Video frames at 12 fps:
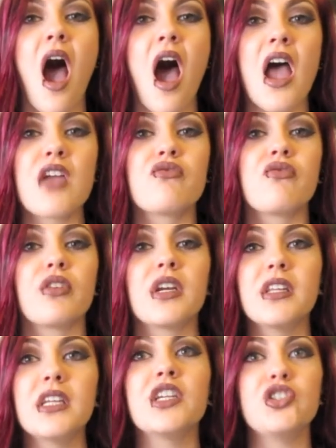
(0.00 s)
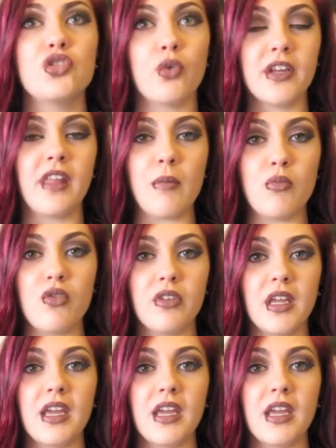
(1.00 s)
I really enjoyed that movie.